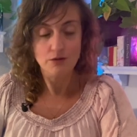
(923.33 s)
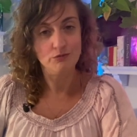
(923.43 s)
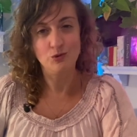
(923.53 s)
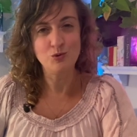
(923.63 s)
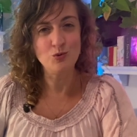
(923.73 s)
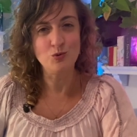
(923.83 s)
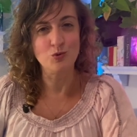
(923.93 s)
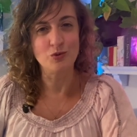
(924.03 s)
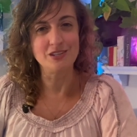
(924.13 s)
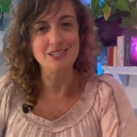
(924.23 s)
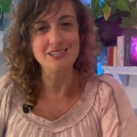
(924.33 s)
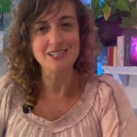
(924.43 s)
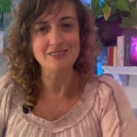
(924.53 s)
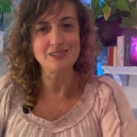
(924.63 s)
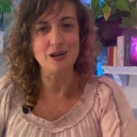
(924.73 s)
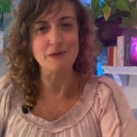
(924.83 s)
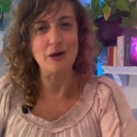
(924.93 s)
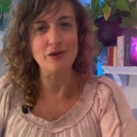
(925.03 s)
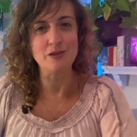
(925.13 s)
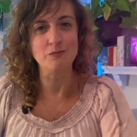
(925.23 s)
Ooh, the details come
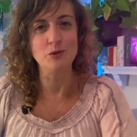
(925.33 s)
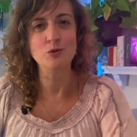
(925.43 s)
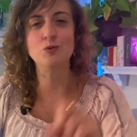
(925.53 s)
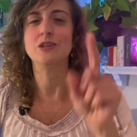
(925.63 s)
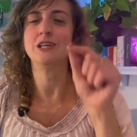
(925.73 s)
out in the moon.